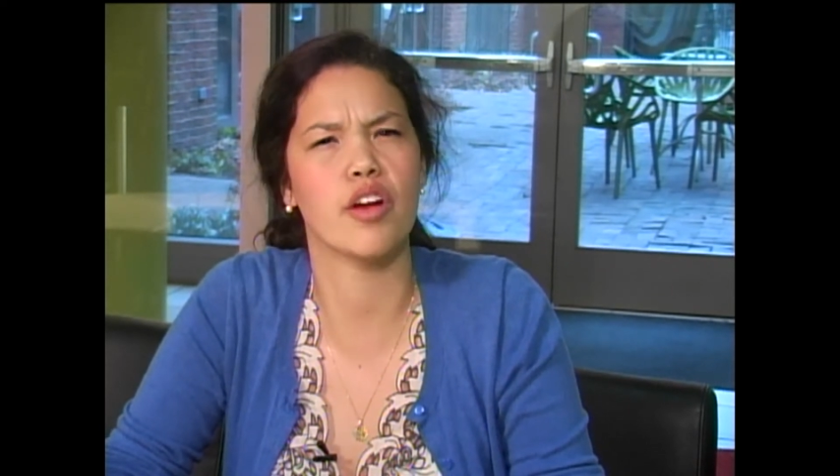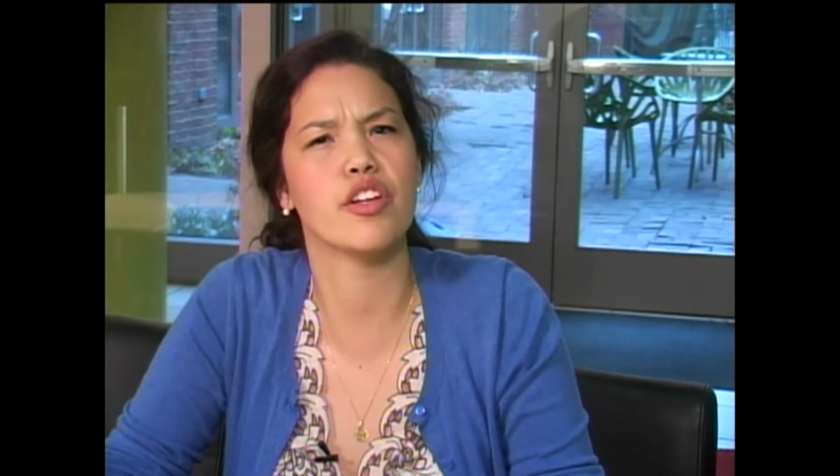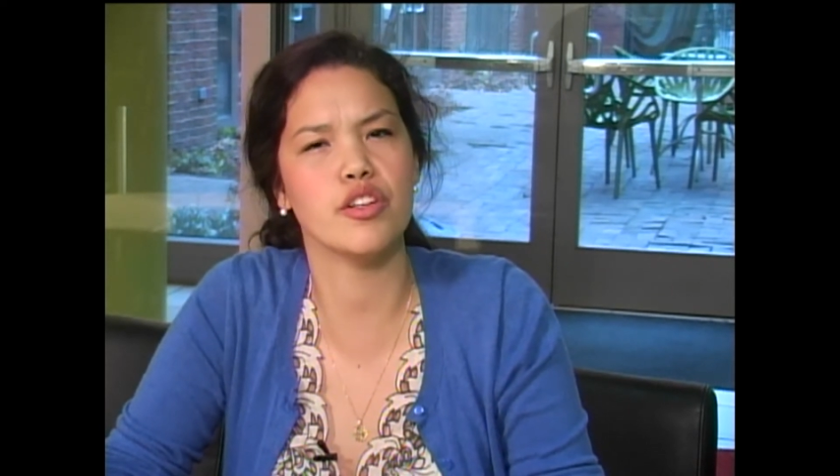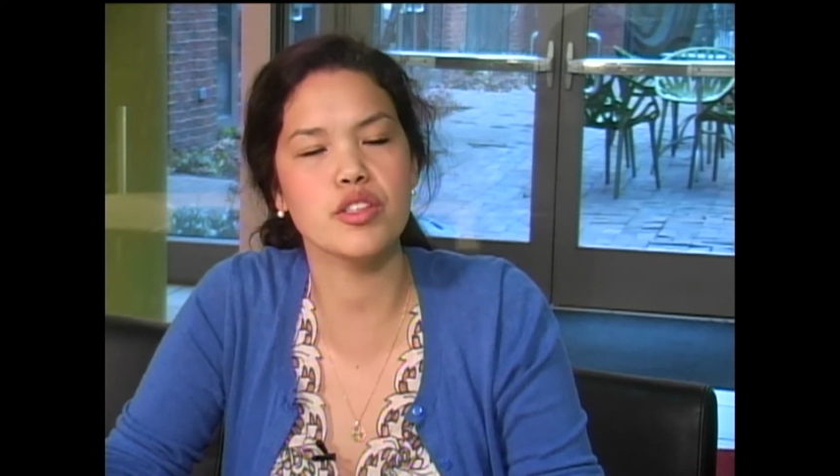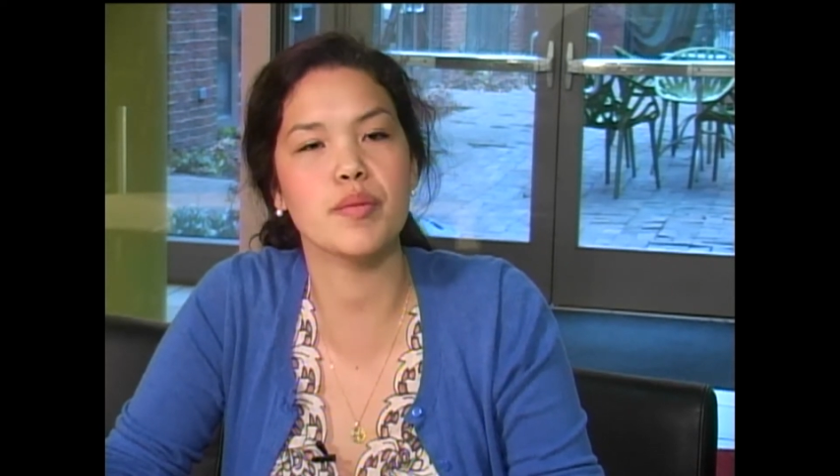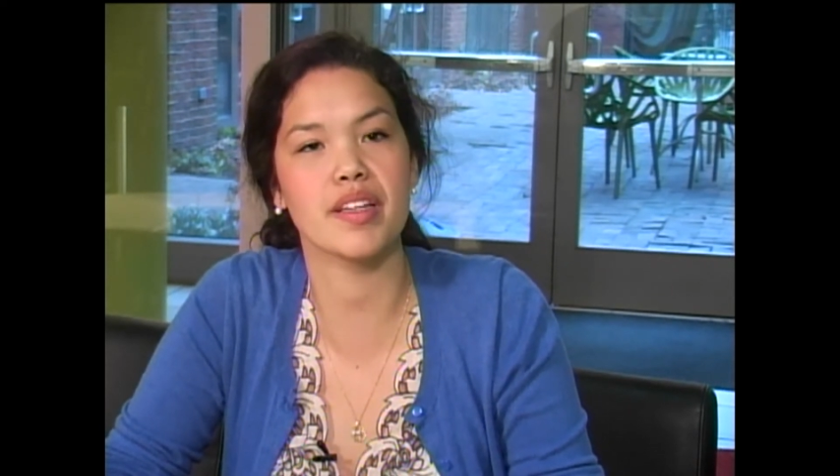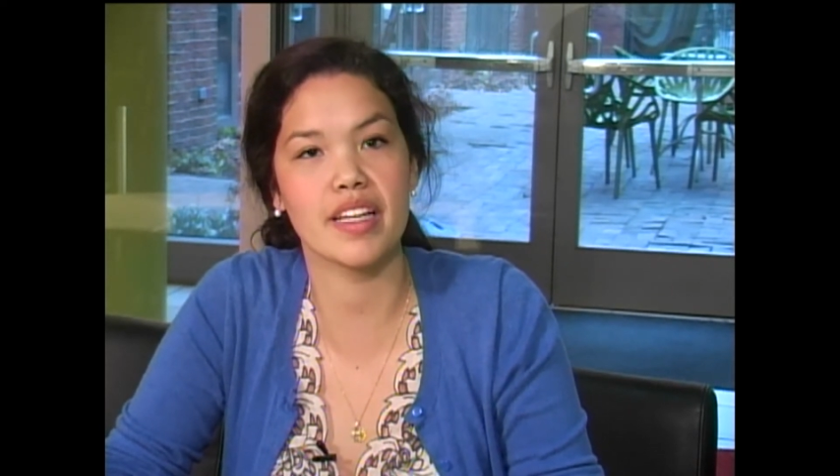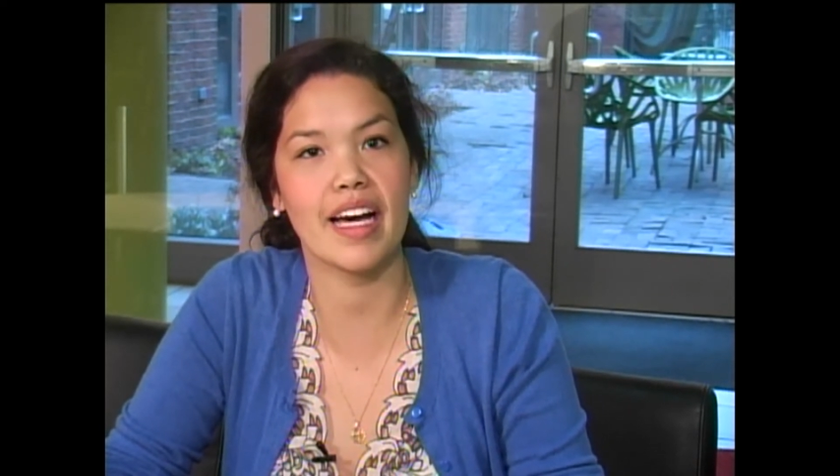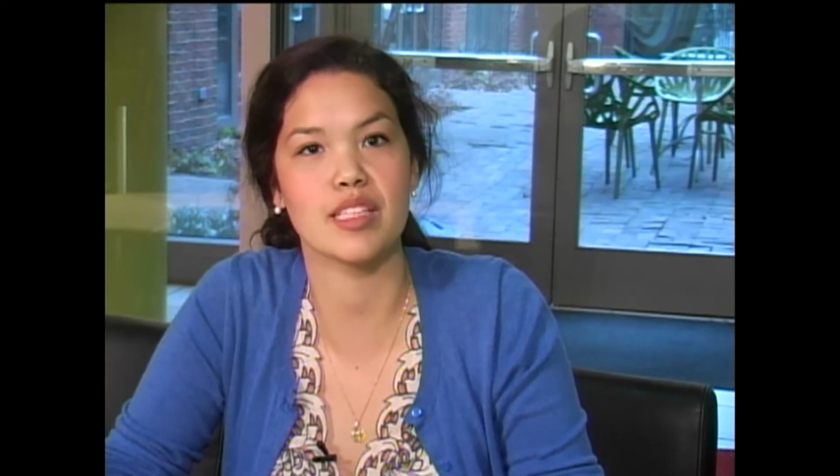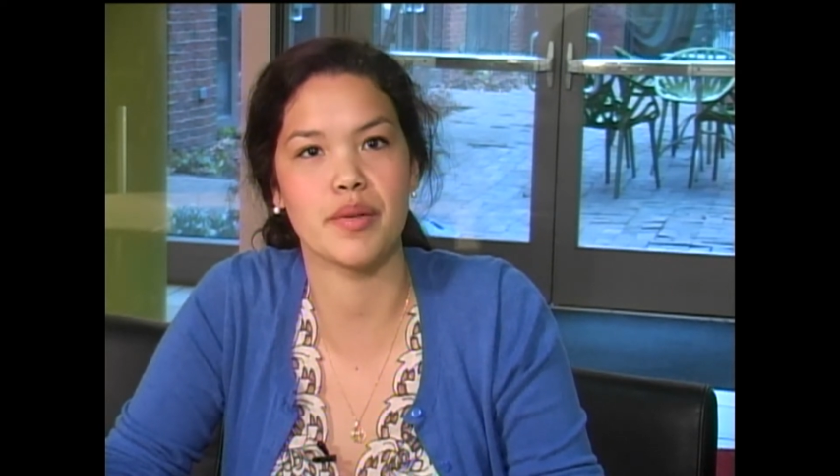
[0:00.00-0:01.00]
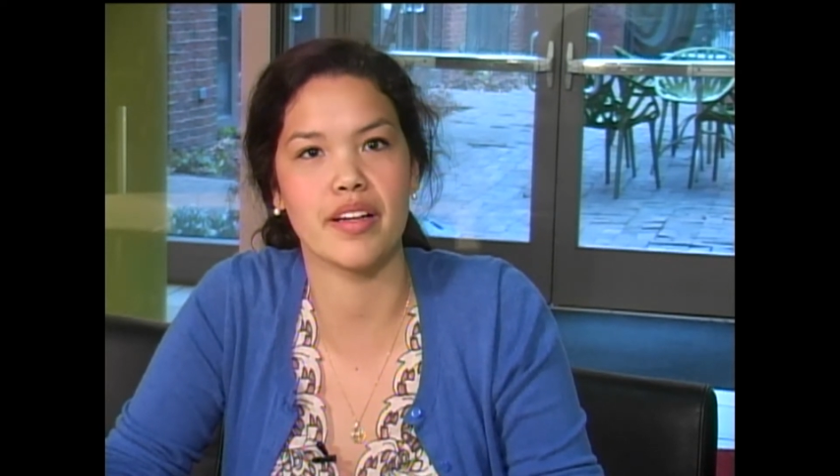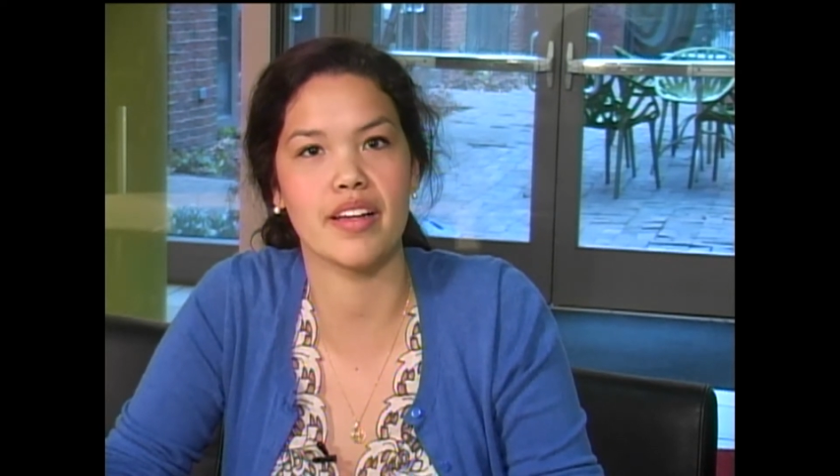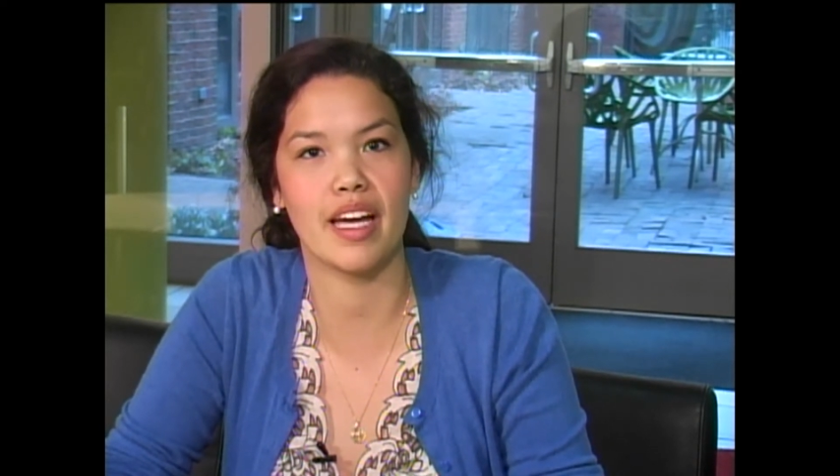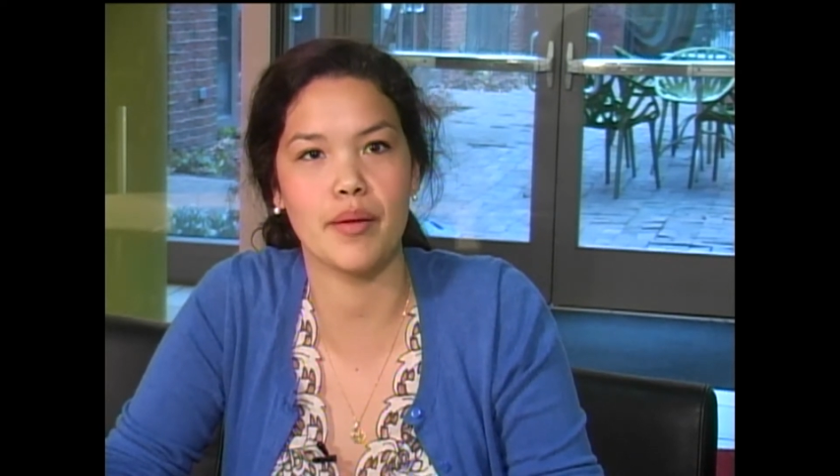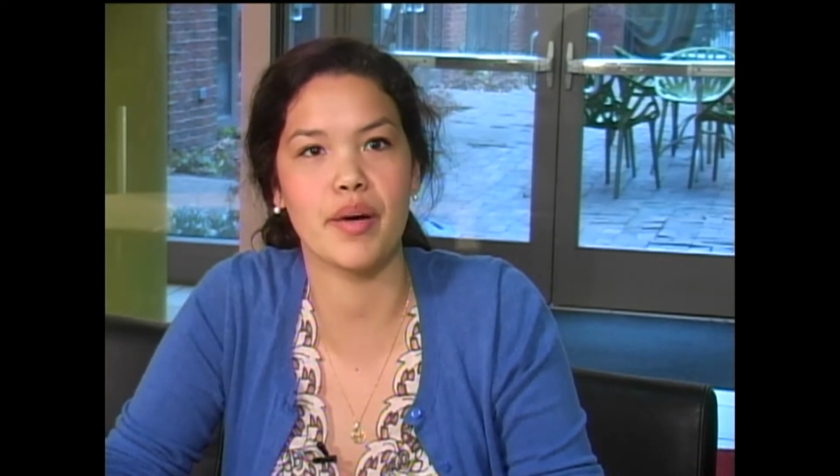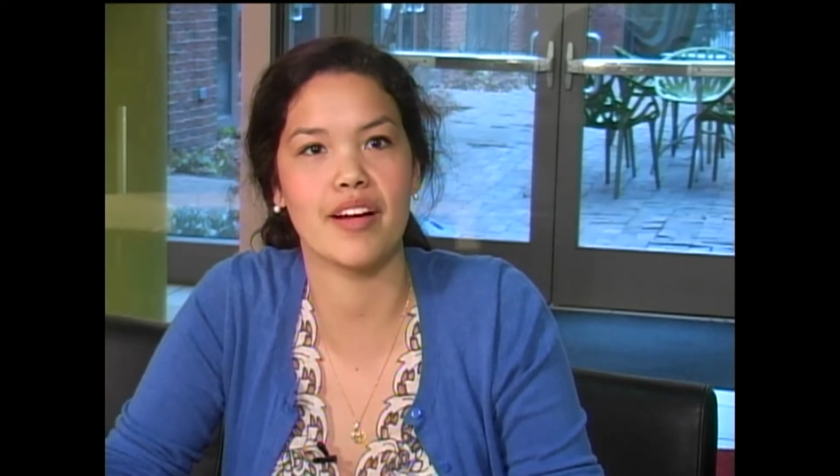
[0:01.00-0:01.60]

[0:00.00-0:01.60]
news about the gas main came